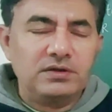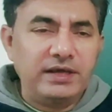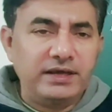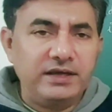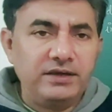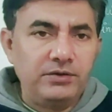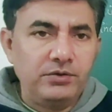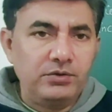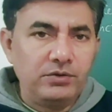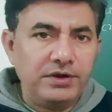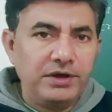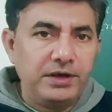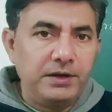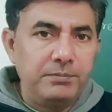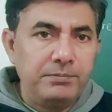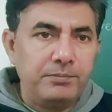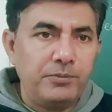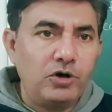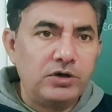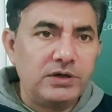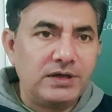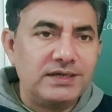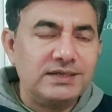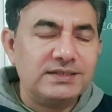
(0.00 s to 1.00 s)

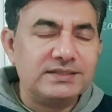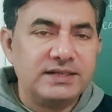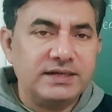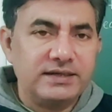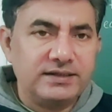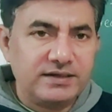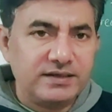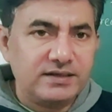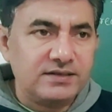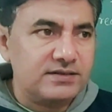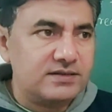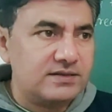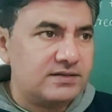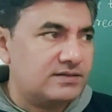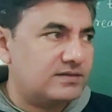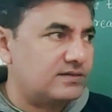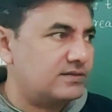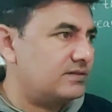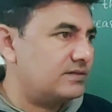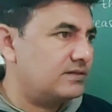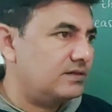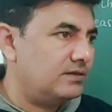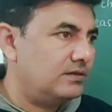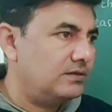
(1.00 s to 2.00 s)
important
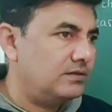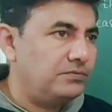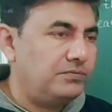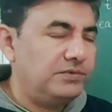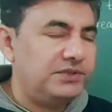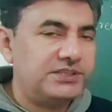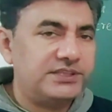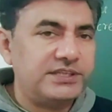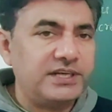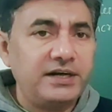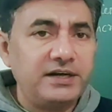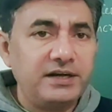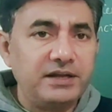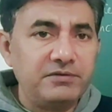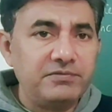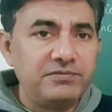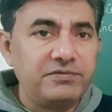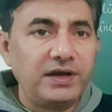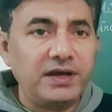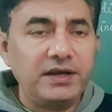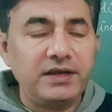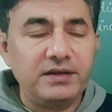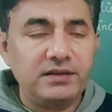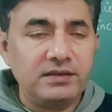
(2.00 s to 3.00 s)
sentences which can
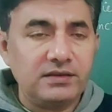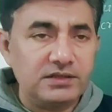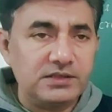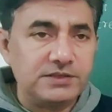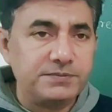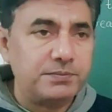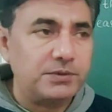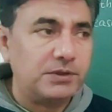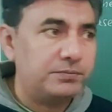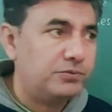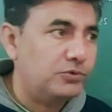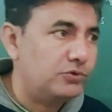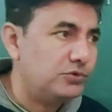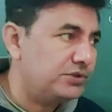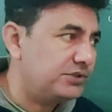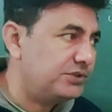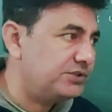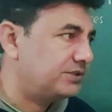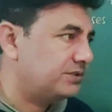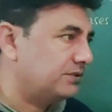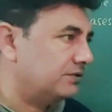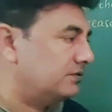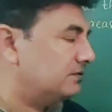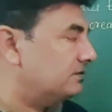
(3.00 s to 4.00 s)
define this
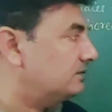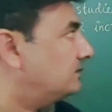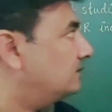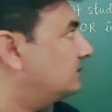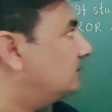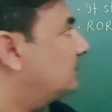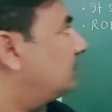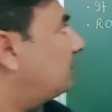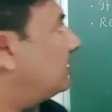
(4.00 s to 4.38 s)
proposition